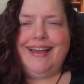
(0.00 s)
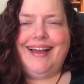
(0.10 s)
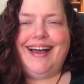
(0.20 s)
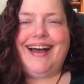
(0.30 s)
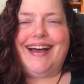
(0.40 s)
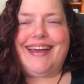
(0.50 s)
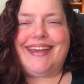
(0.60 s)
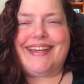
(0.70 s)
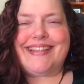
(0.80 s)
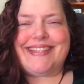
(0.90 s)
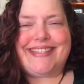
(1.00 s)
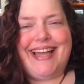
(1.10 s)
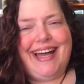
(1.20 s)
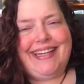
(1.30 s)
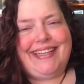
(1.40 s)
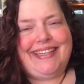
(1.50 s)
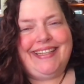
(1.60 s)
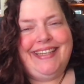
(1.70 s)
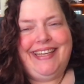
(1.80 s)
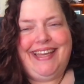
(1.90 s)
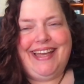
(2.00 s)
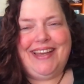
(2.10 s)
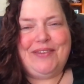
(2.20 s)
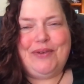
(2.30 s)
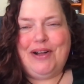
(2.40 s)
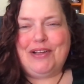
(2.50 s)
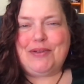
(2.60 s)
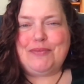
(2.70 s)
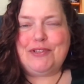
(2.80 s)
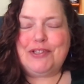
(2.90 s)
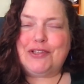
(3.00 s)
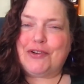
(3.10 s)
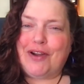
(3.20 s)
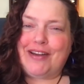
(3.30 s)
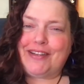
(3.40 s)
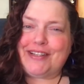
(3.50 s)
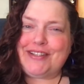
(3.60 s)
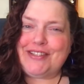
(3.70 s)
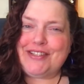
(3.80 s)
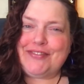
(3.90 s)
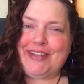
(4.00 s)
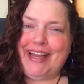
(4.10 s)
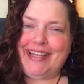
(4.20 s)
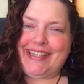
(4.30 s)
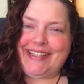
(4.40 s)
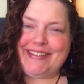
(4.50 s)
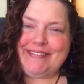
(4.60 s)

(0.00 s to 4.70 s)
Hi, it's Nani, and welcome to the Chronicles of Nani.